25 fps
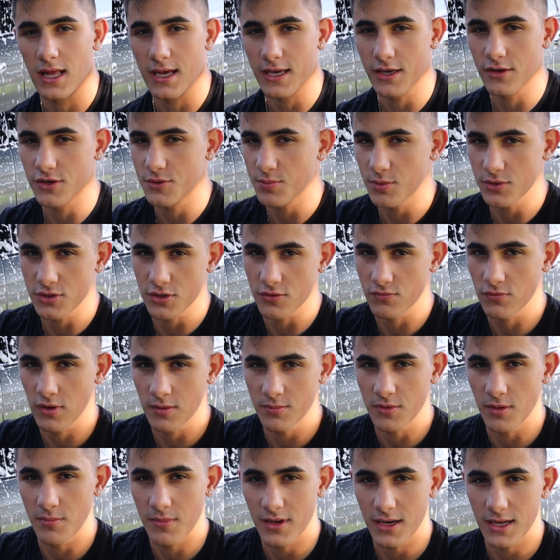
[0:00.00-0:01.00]
like you're supposed to
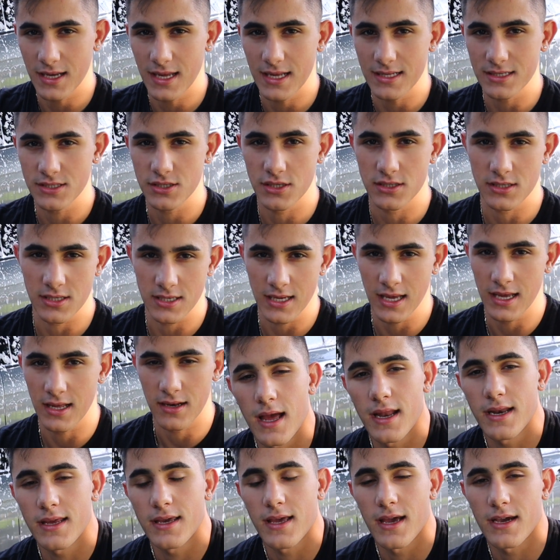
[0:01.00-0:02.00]
rub the mitt against just to get
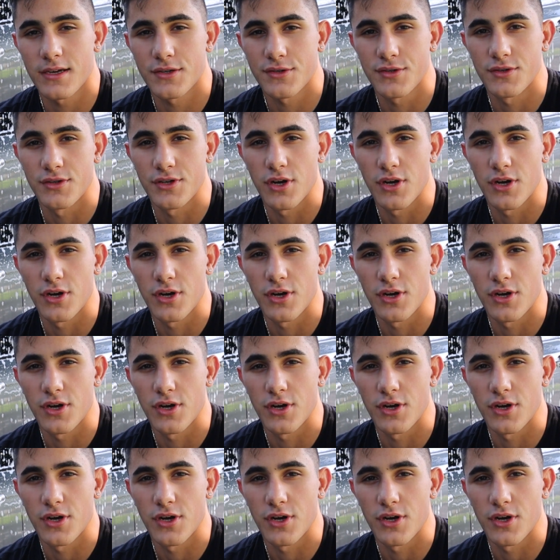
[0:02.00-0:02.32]
any extra